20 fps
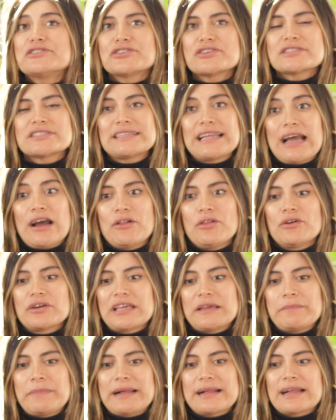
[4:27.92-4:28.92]
just now
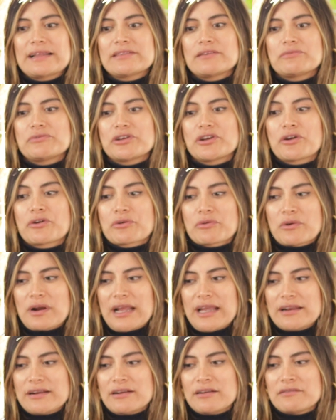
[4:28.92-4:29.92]
looking back at the
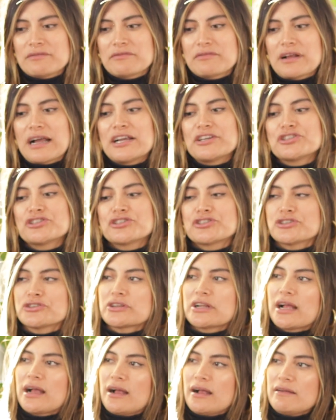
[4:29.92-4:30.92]
regret of I
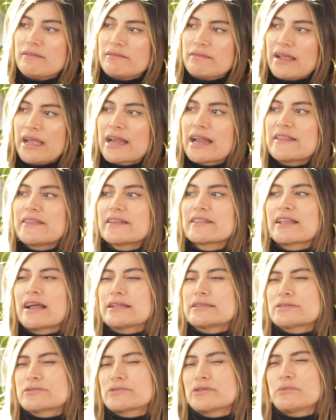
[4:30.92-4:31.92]
should have, and I think
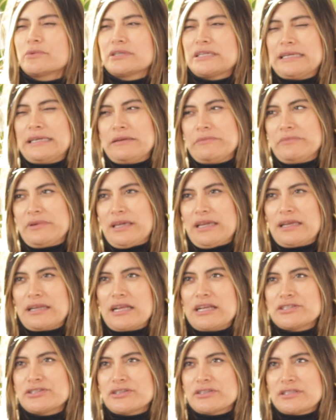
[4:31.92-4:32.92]
that's sort of when it hit me, and
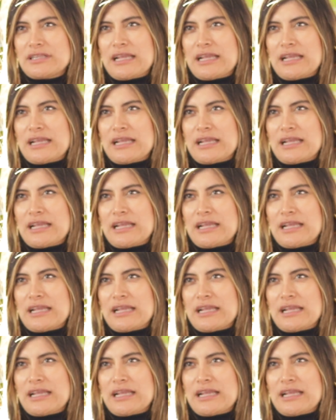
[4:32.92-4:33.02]
I just